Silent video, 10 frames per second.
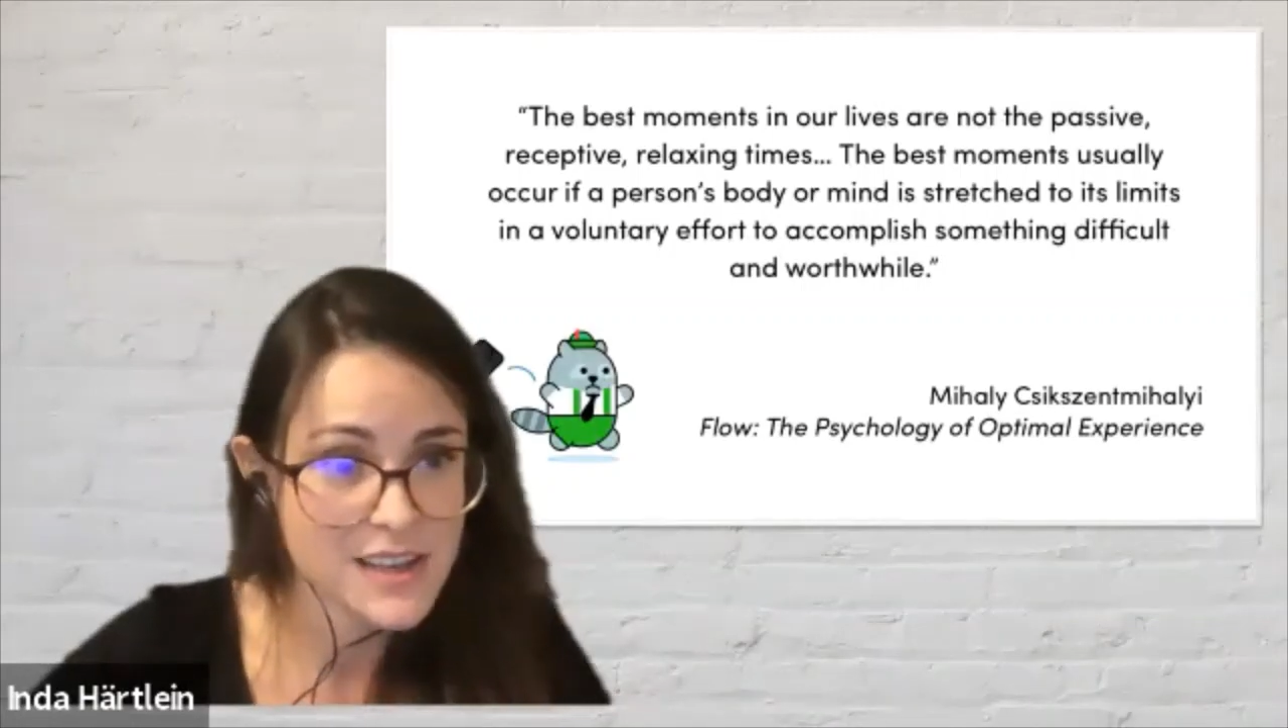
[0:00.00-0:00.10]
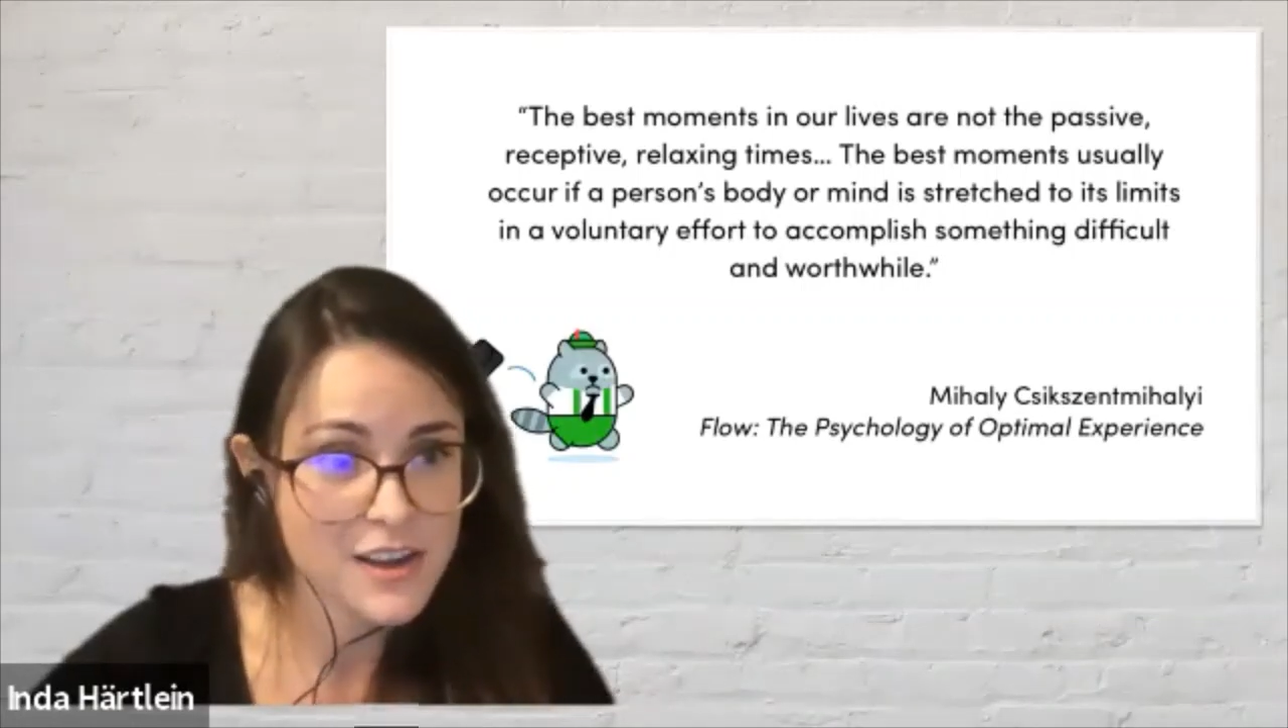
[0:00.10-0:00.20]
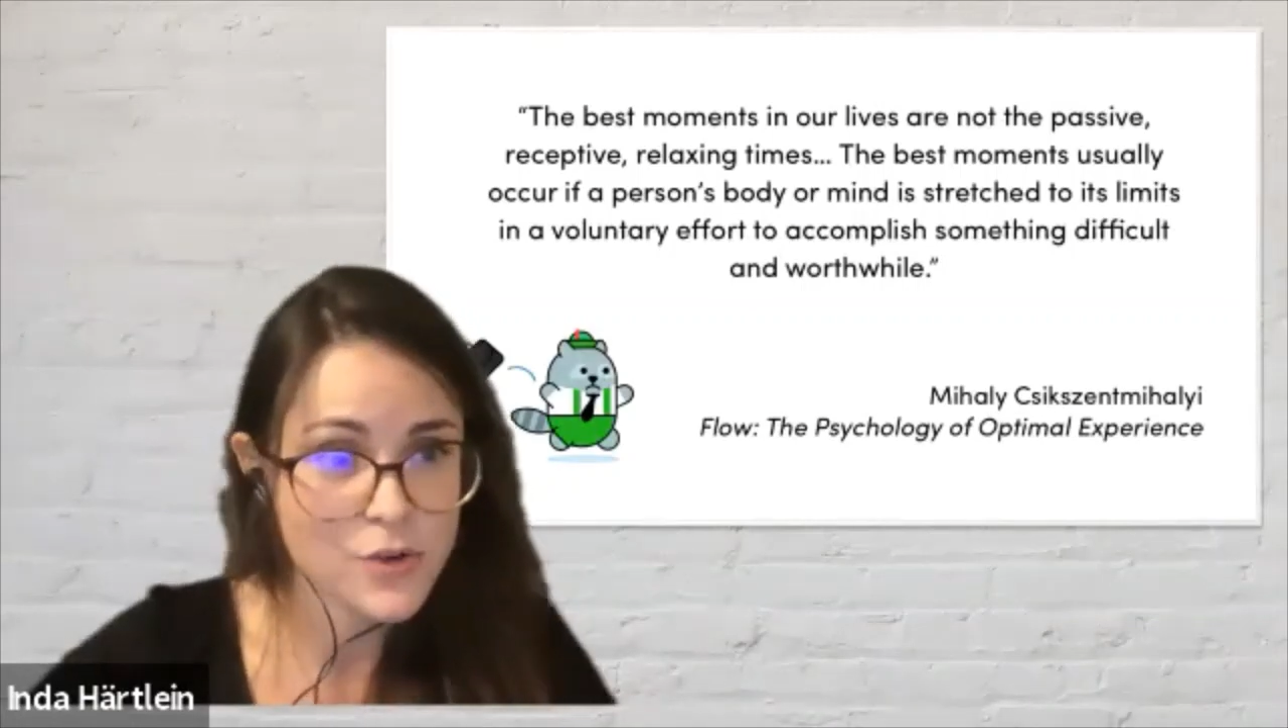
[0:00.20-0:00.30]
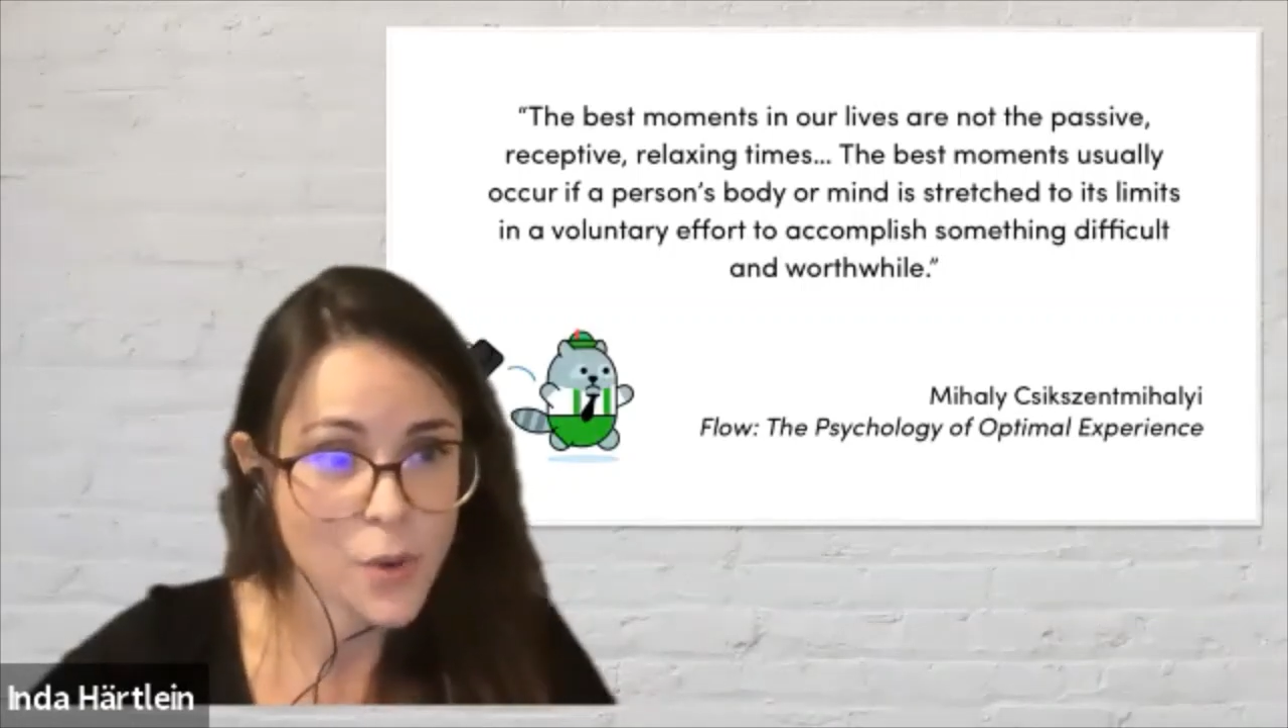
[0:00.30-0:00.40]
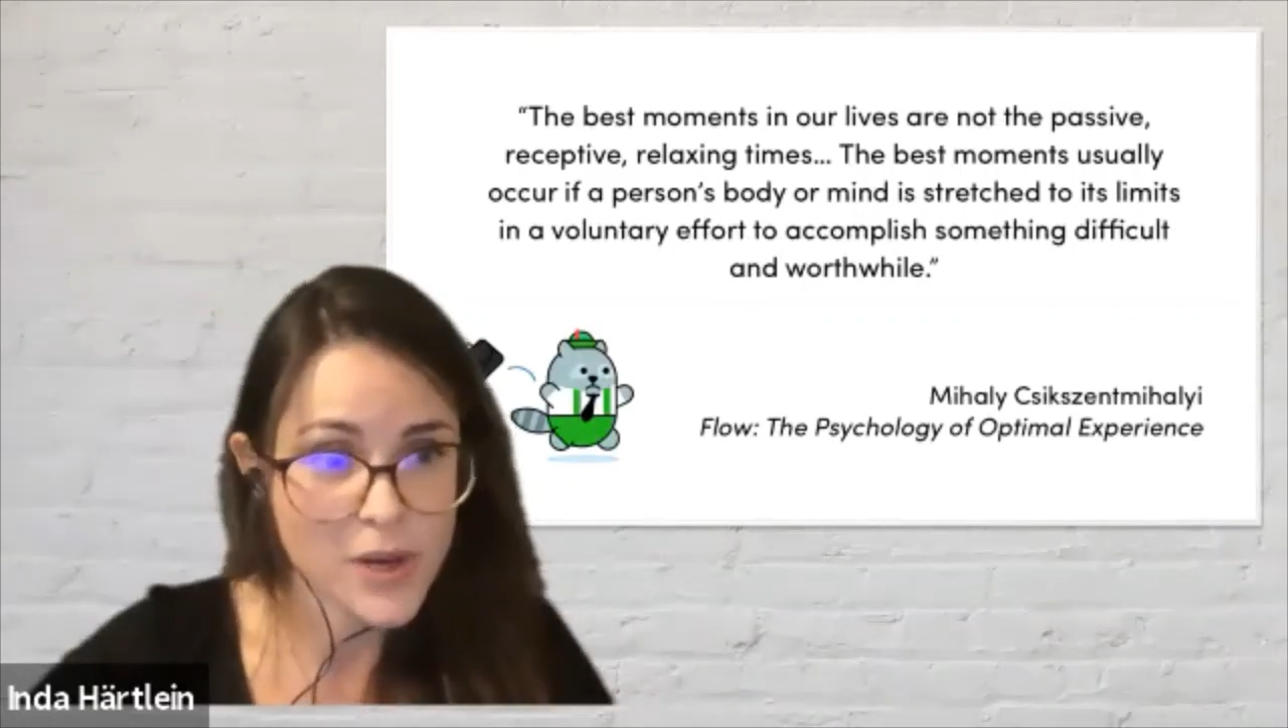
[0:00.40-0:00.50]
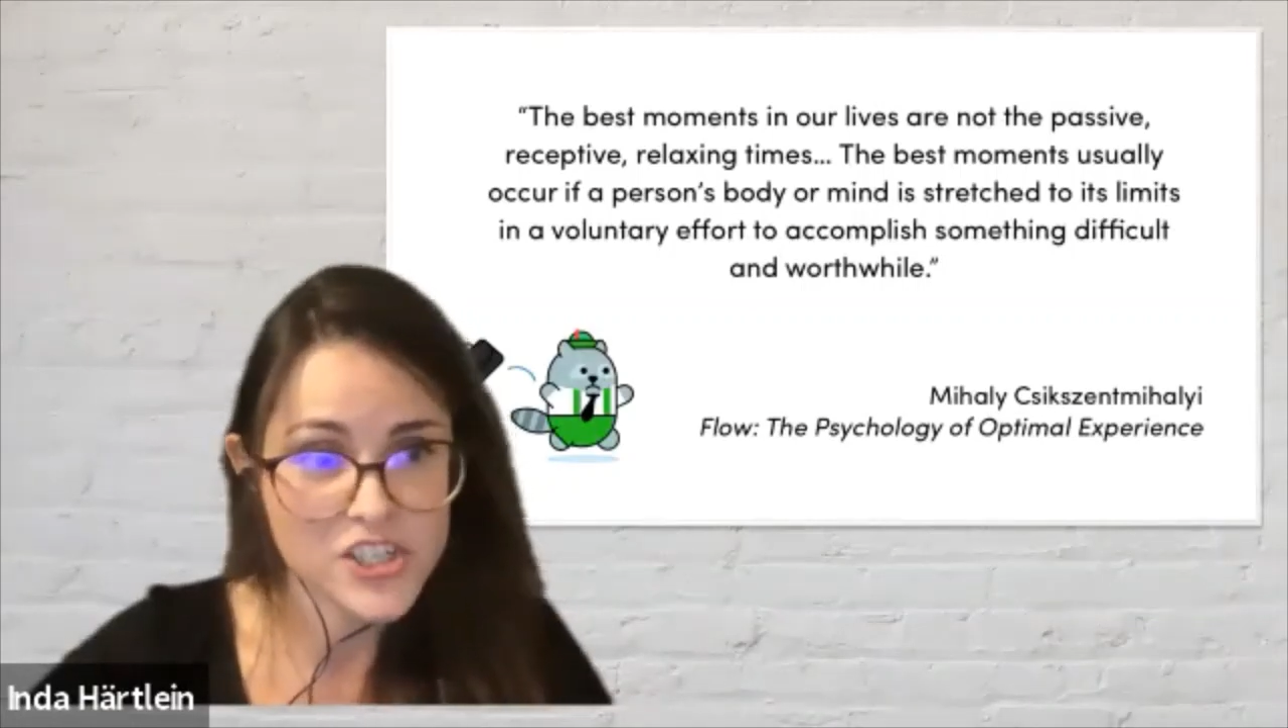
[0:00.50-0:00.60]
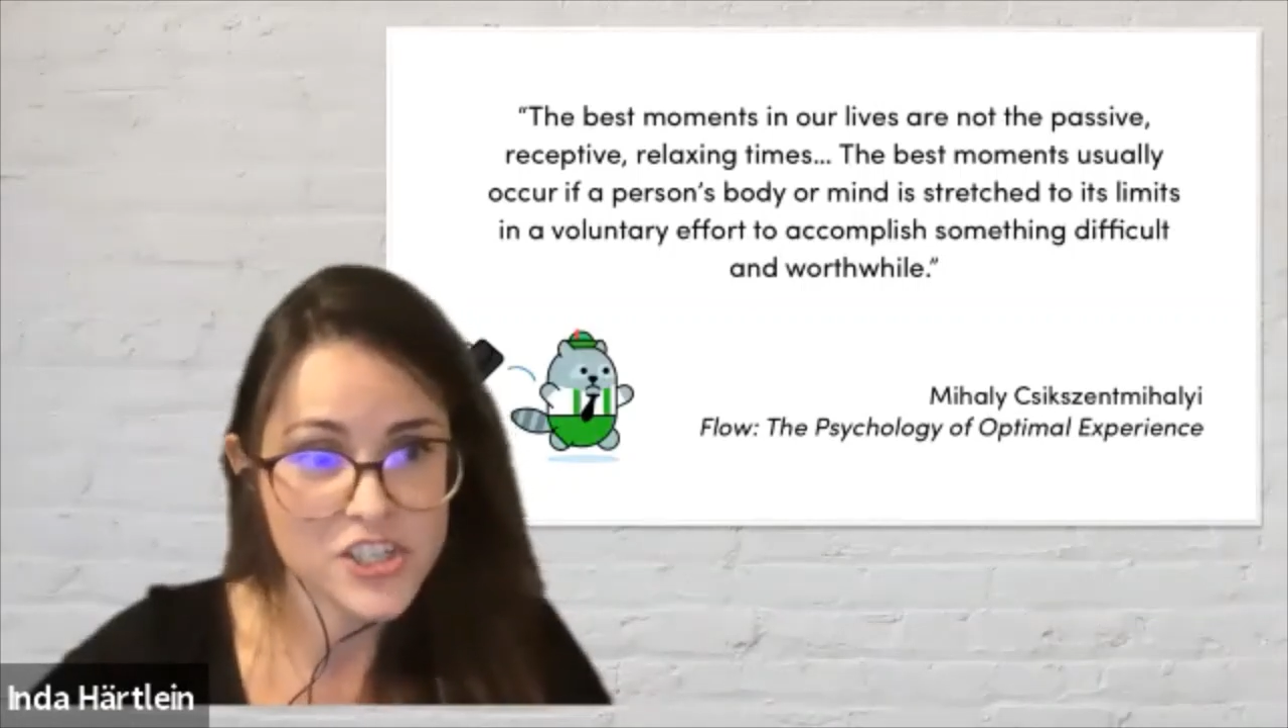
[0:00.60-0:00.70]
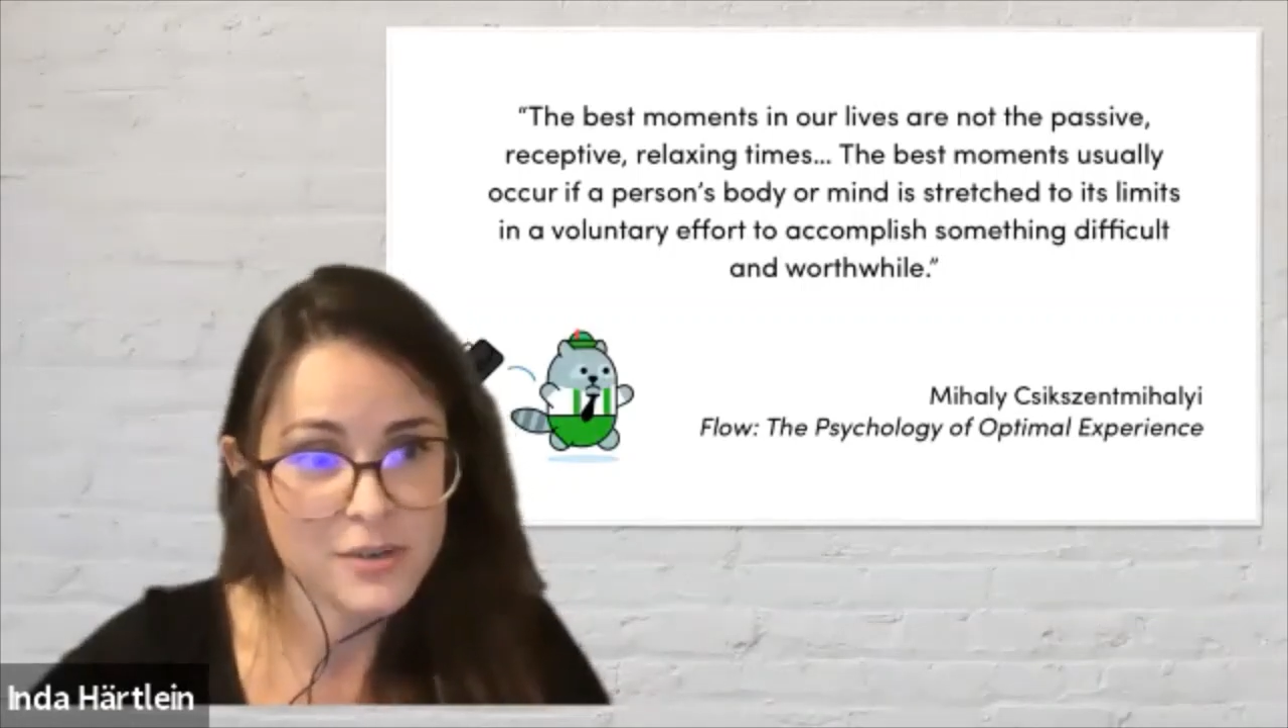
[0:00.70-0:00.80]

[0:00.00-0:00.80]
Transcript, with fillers: Croatian.